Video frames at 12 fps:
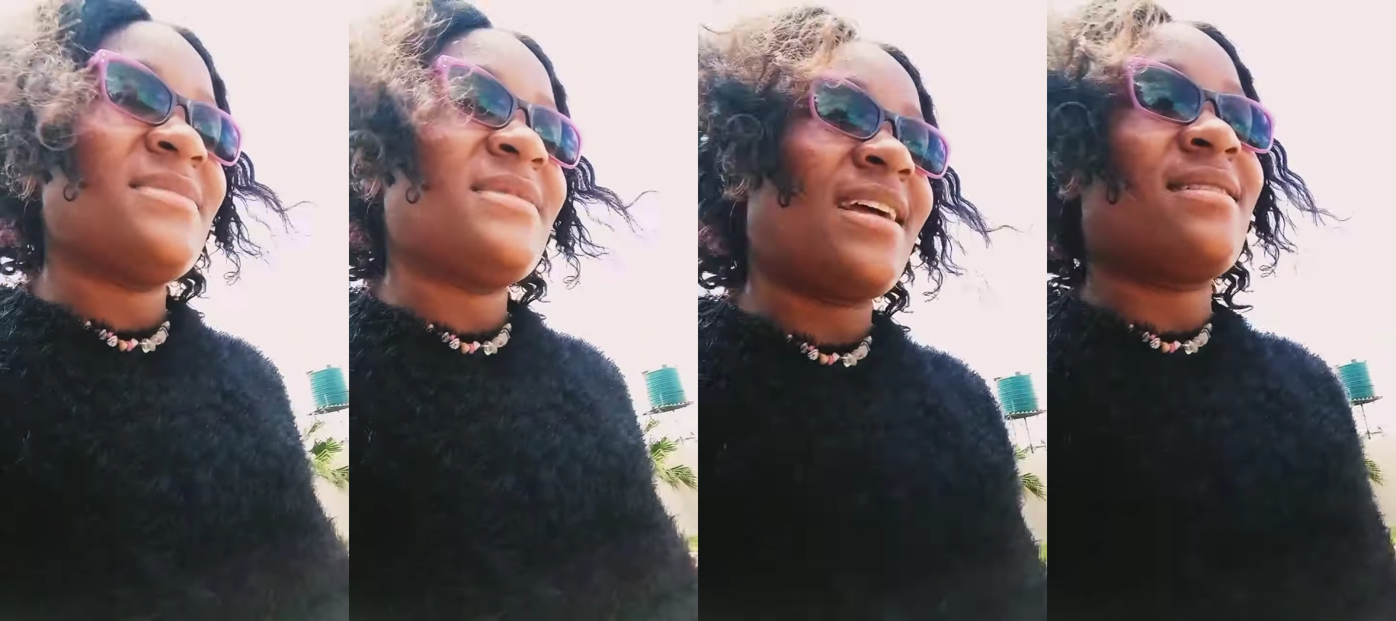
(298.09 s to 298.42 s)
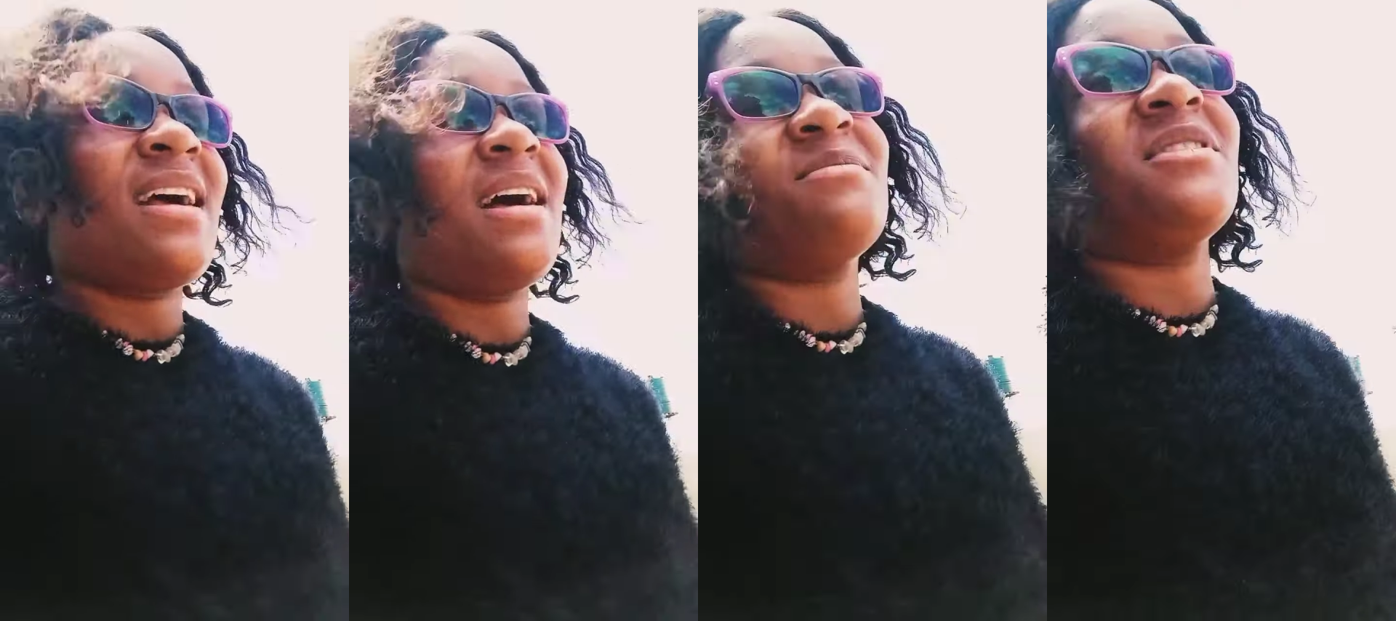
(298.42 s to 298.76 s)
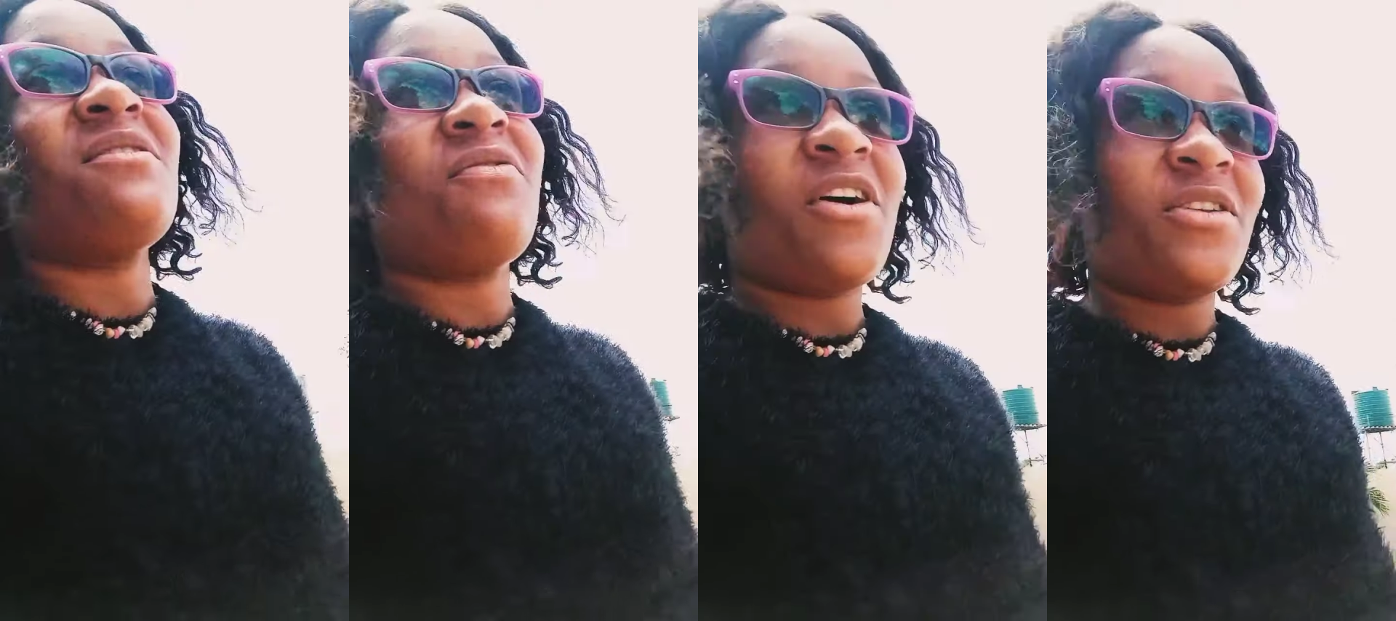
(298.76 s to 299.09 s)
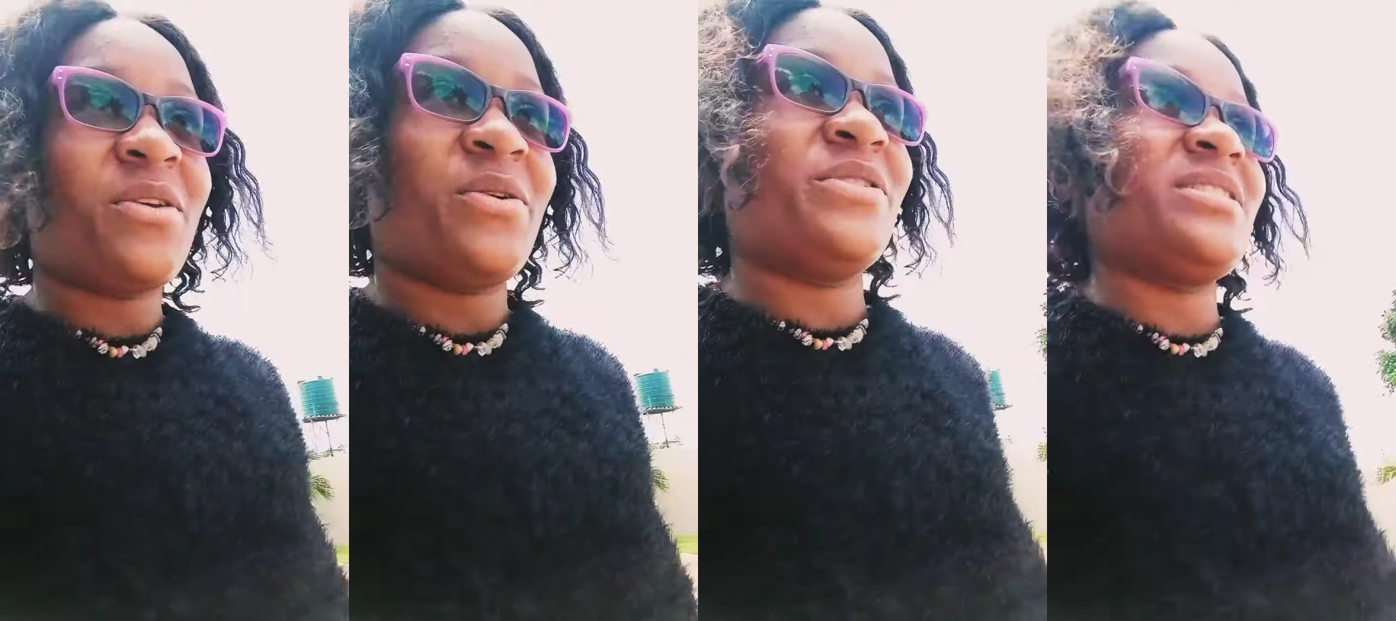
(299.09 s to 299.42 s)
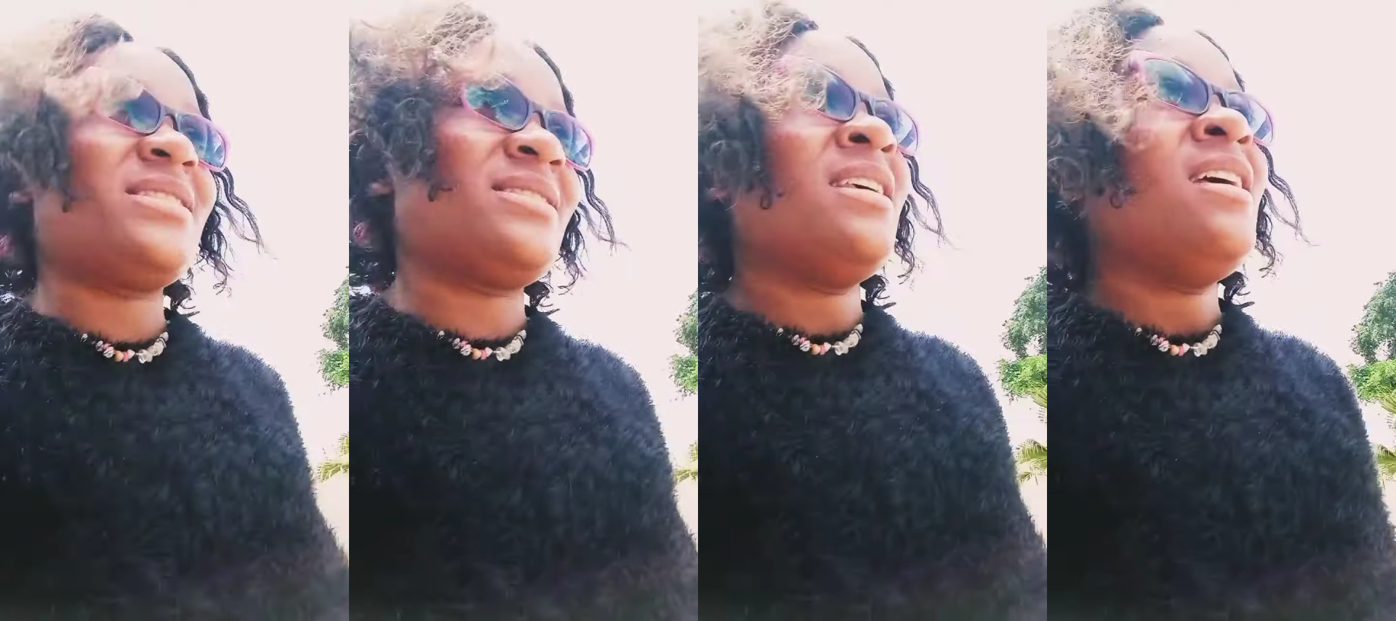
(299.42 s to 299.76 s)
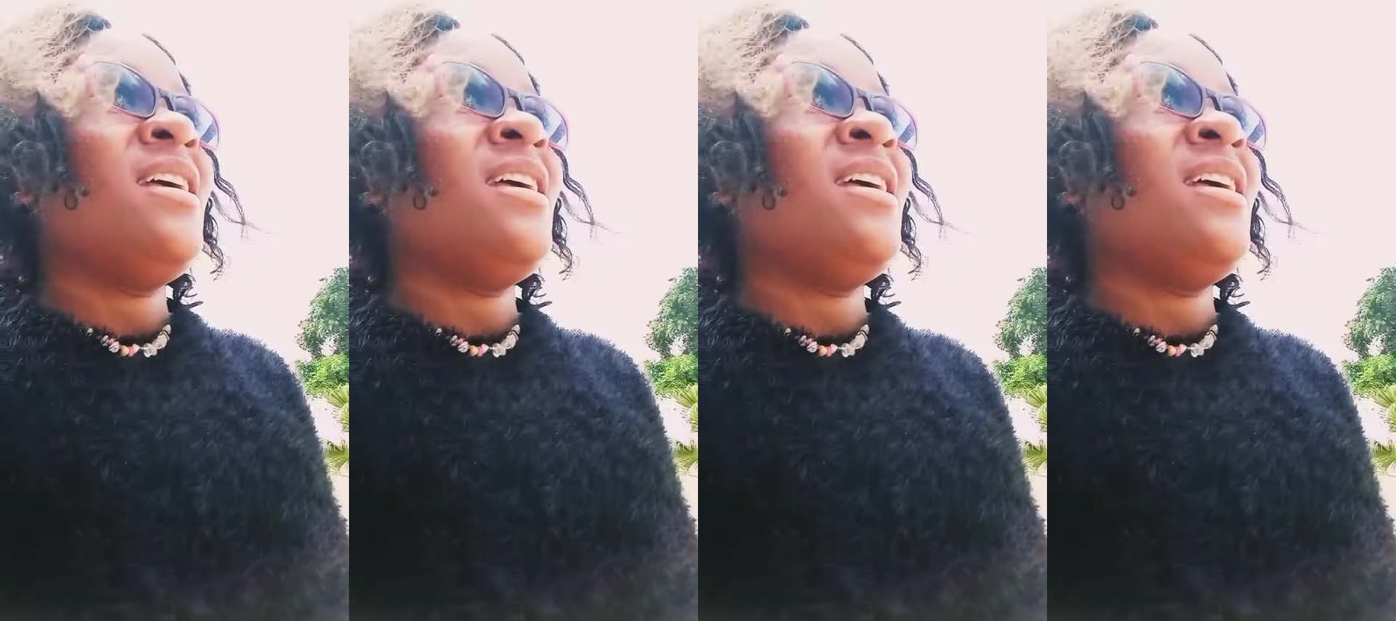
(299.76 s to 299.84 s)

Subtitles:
that comes with phone calls?